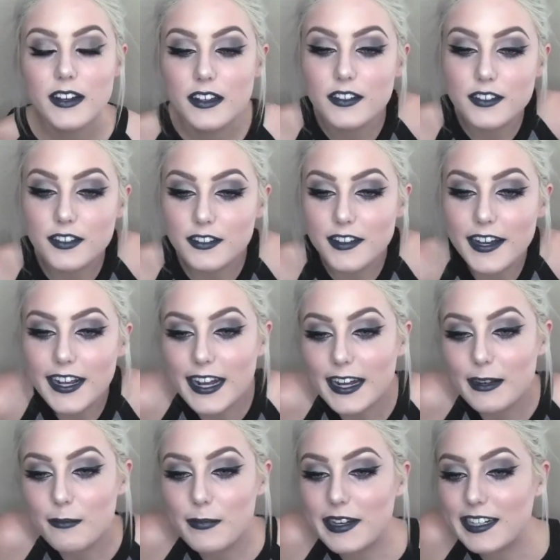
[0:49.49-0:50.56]
So that
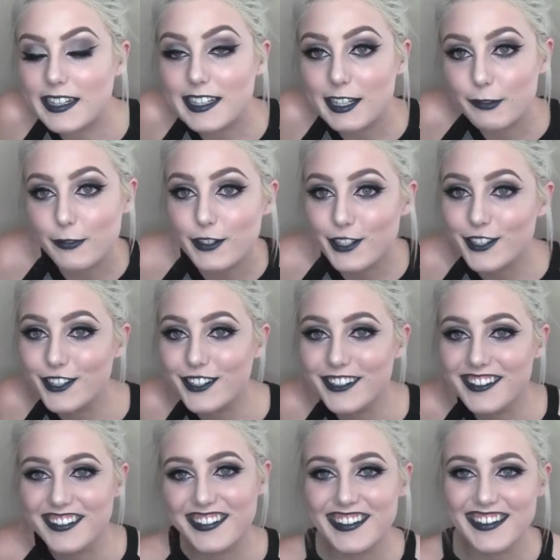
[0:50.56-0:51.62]
kind of made it difficult
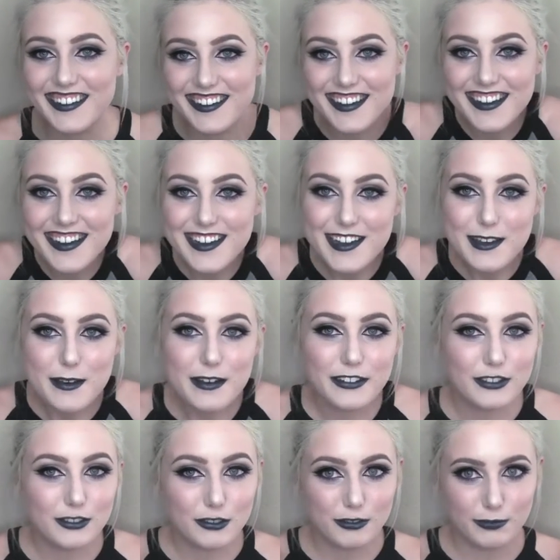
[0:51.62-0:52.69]
to
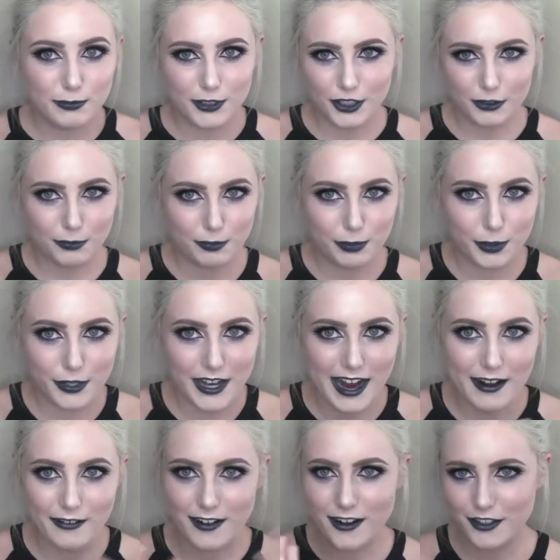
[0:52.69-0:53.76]
just put
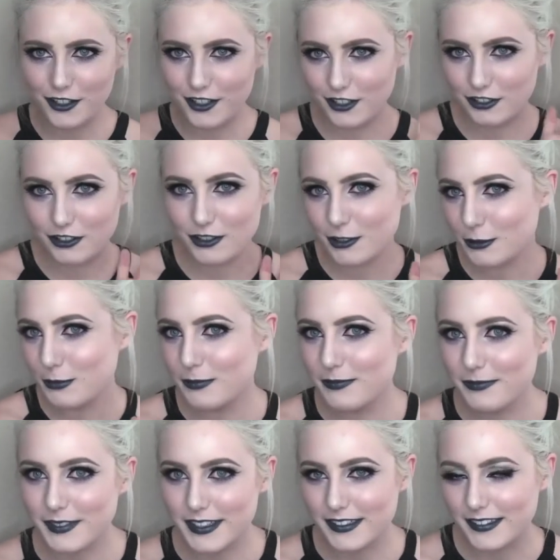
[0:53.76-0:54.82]
out onto YouTube
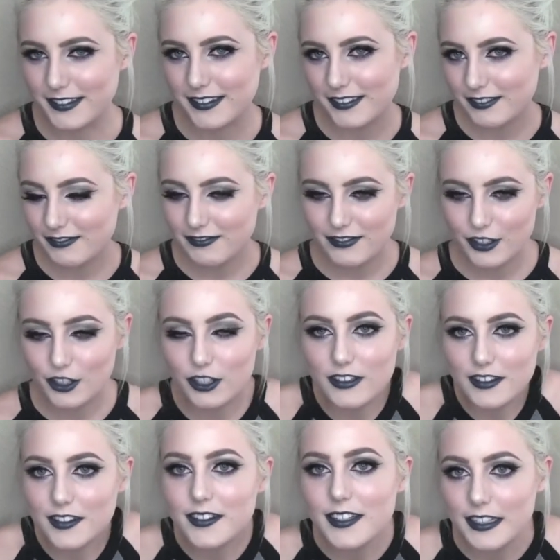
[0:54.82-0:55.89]
because you
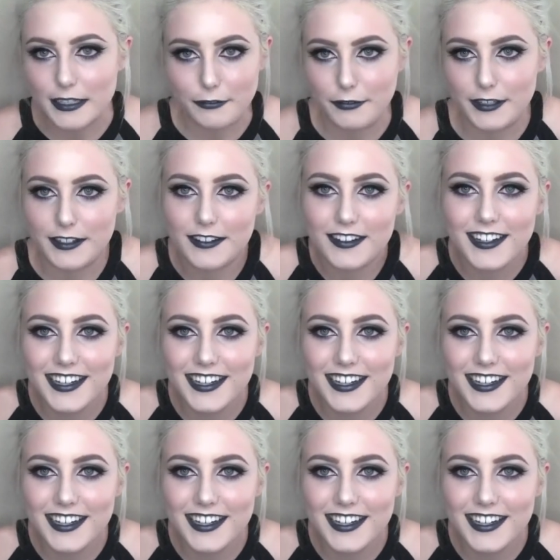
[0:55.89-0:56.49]
couldn't see anything.